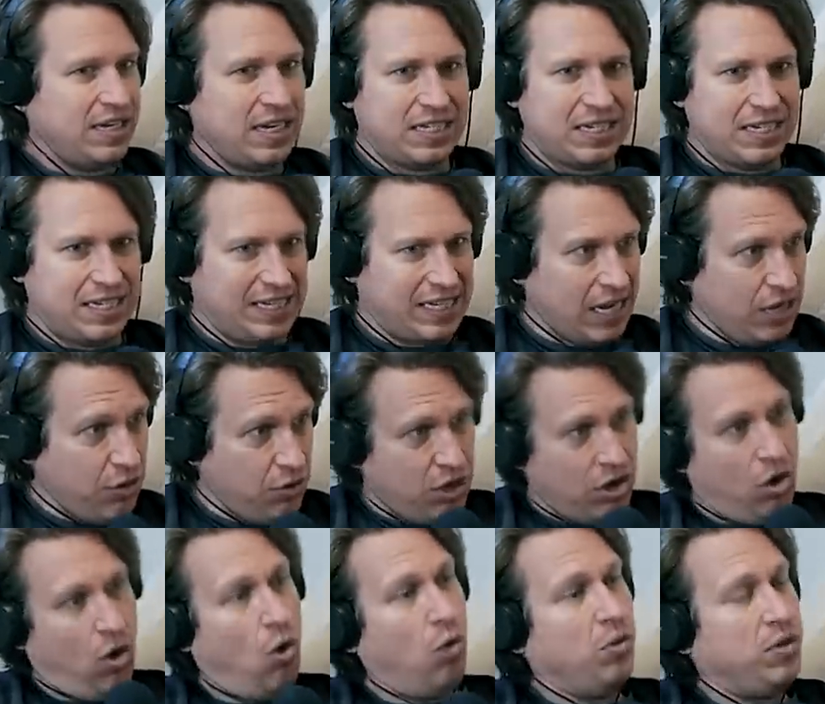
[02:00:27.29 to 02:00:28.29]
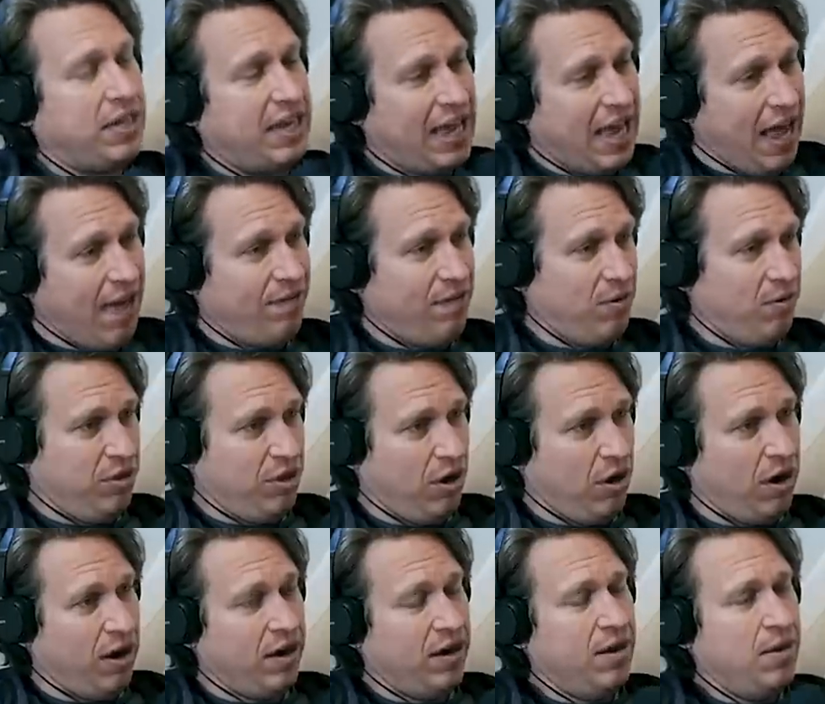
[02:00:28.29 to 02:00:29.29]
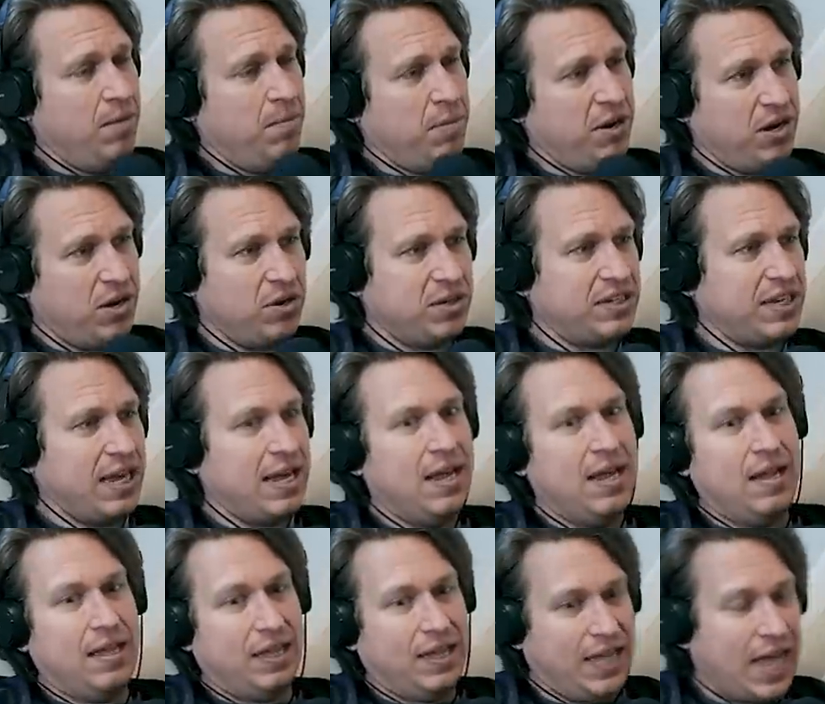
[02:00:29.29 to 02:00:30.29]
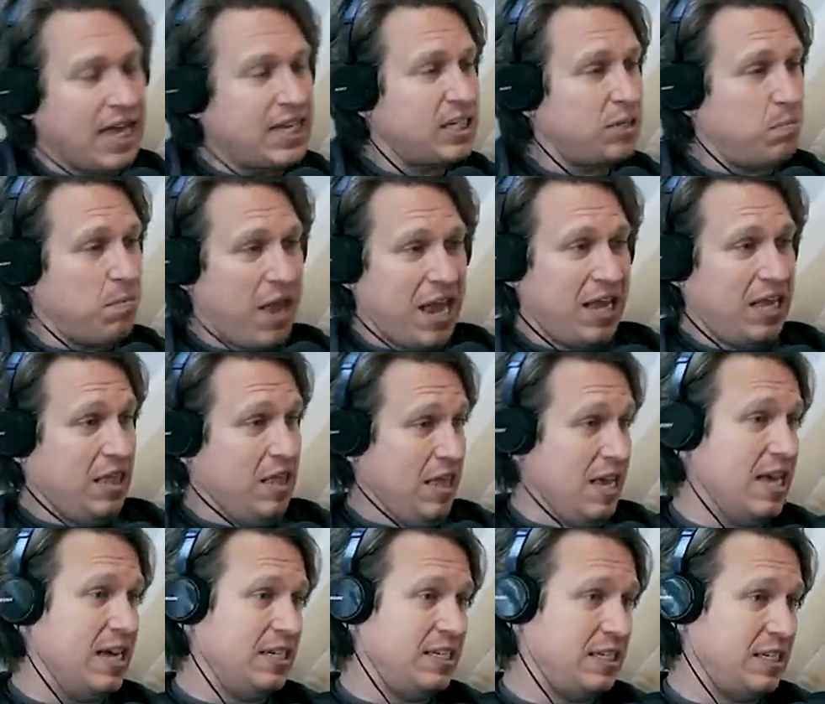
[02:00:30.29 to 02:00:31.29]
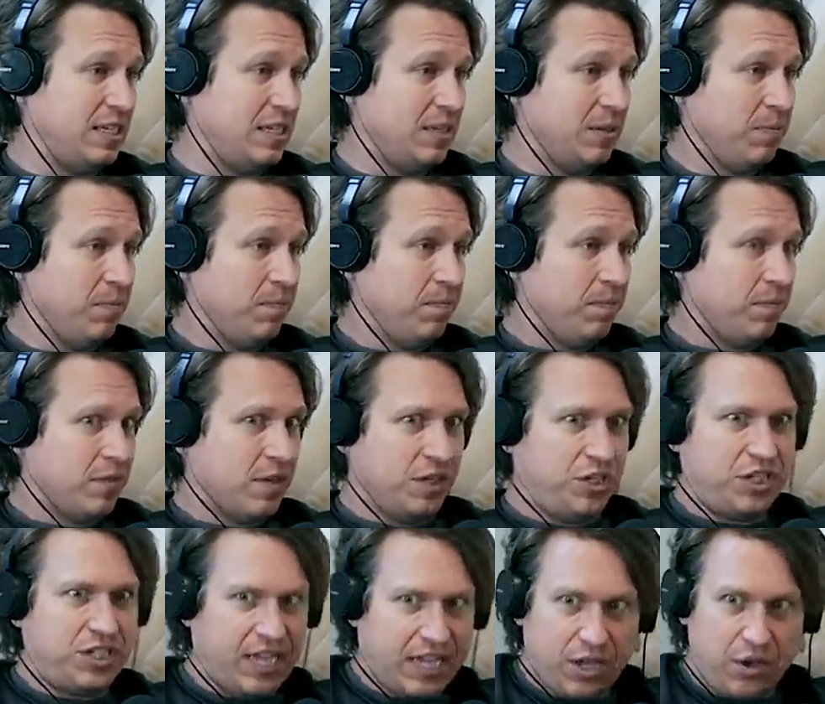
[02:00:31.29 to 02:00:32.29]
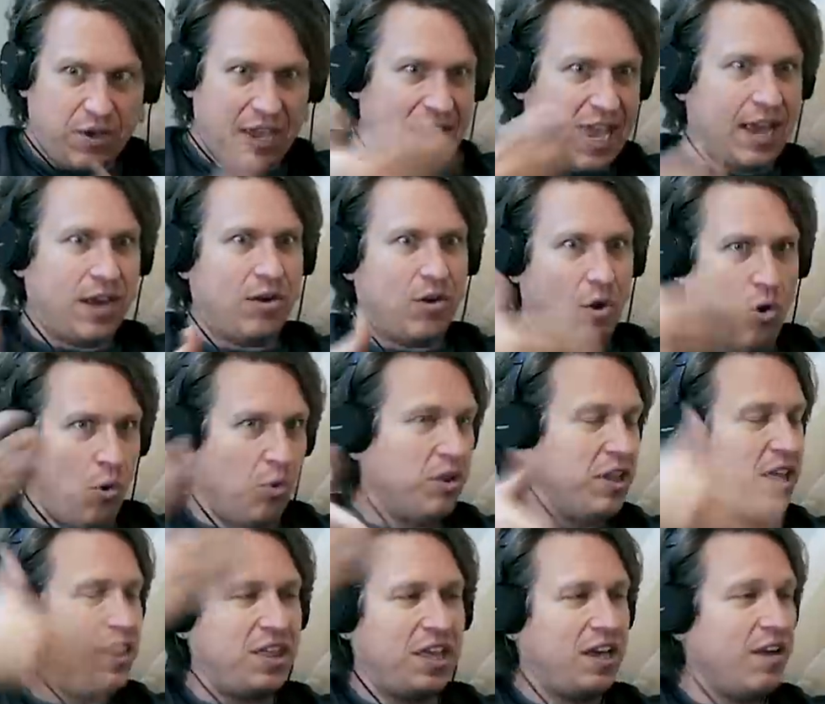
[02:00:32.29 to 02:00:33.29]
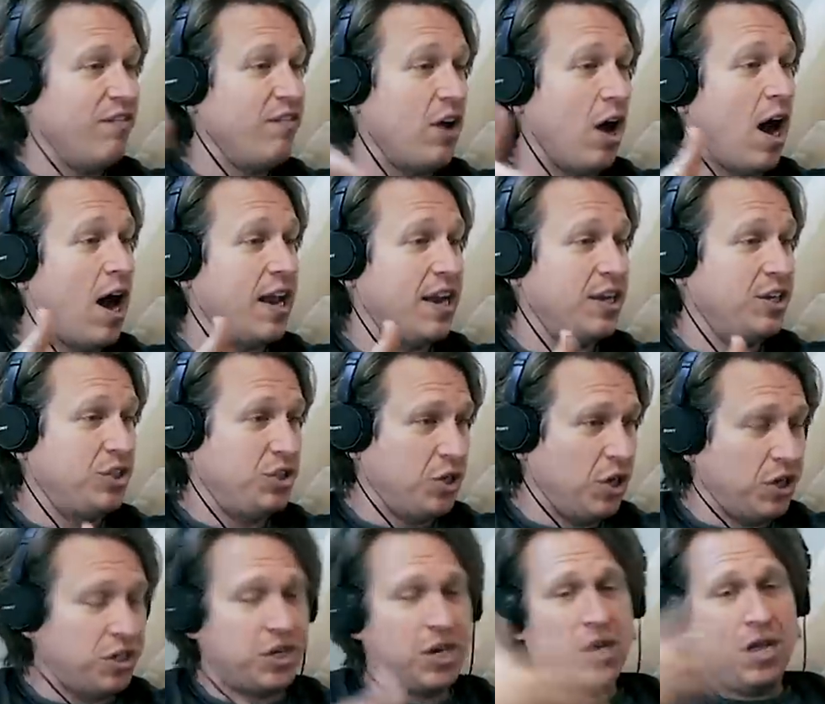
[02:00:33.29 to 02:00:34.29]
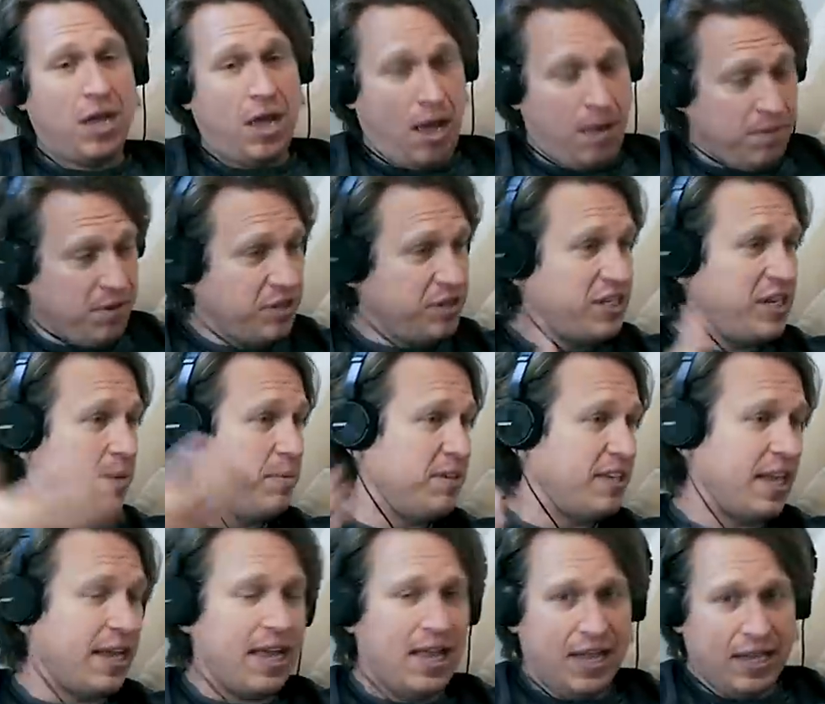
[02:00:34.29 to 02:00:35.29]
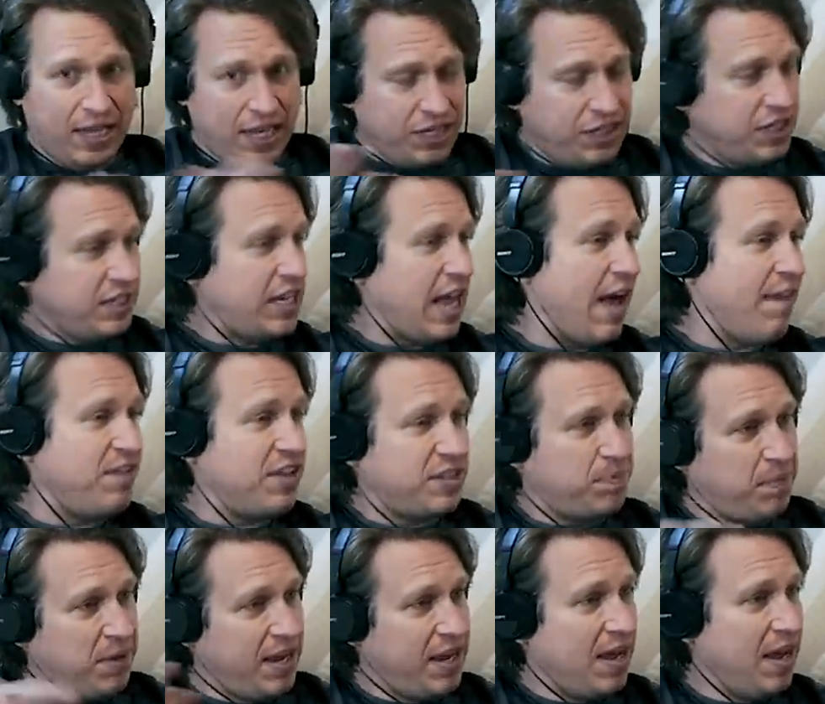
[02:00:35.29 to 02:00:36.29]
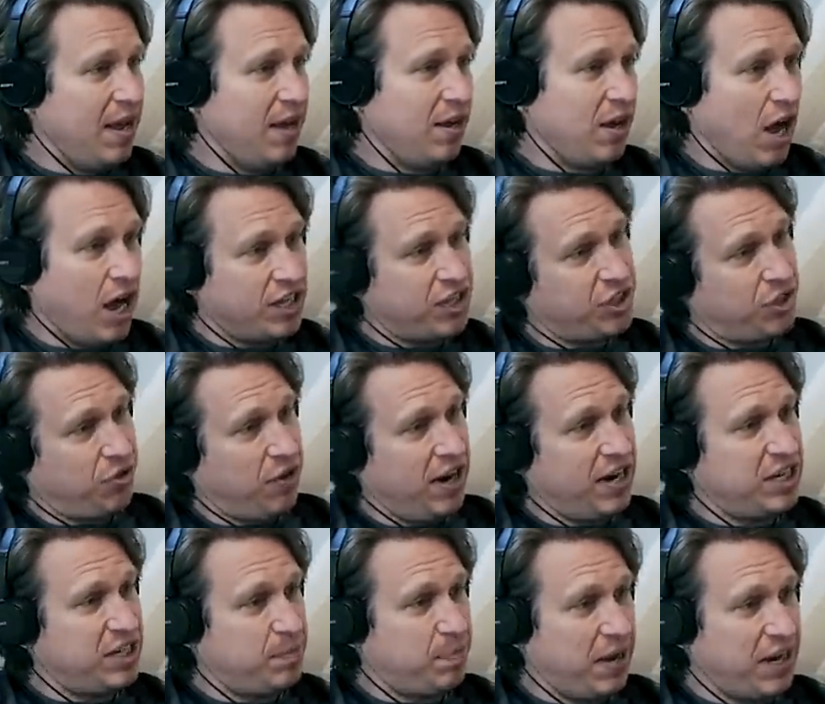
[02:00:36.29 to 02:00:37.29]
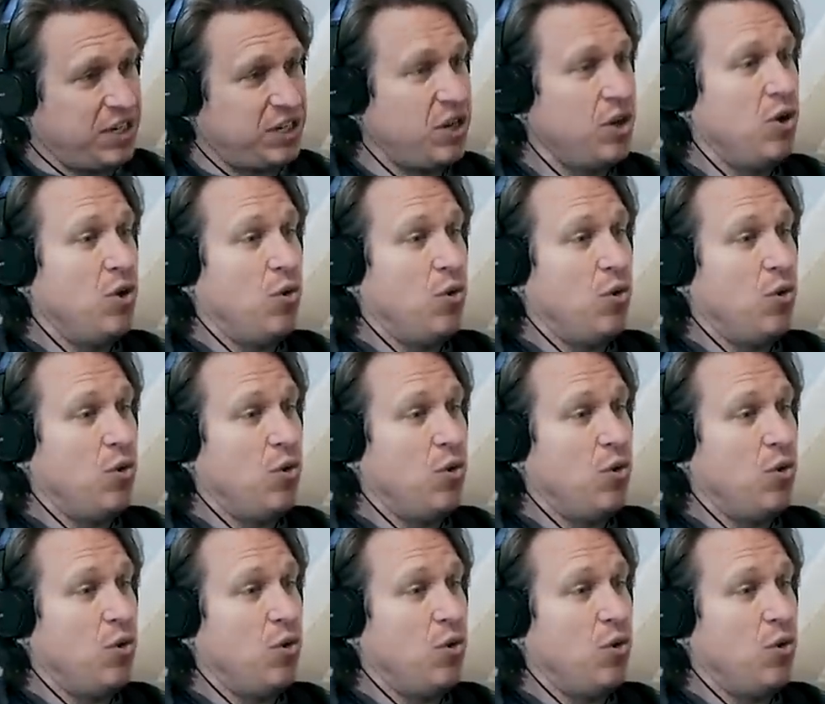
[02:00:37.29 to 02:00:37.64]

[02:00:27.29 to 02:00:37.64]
Doesn't say you can only have it with art, but it goes like, let's make this, just like you can't only think of God in church. A museum is like, let's just have this be a consecrated space